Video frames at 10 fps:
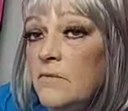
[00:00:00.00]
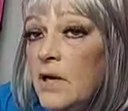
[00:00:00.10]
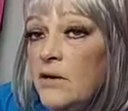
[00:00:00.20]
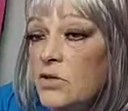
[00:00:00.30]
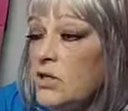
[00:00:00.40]

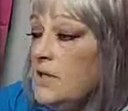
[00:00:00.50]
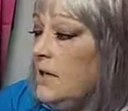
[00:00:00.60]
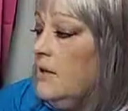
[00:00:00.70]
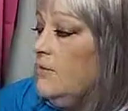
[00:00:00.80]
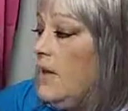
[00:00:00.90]
now just
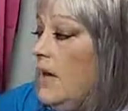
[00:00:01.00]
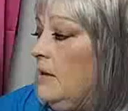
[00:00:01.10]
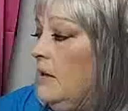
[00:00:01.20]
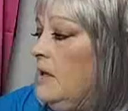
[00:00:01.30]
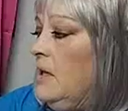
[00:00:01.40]
think of that,
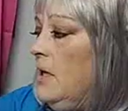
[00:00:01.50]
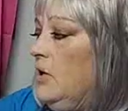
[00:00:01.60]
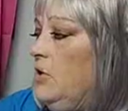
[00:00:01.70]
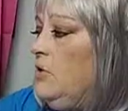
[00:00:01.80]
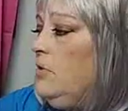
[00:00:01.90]

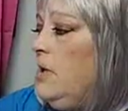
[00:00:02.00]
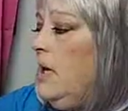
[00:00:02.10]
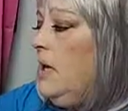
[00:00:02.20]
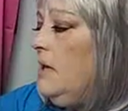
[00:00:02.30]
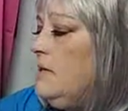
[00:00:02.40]
and you
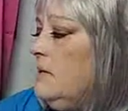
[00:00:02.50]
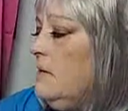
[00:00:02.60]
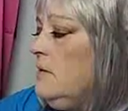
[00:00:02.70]
can't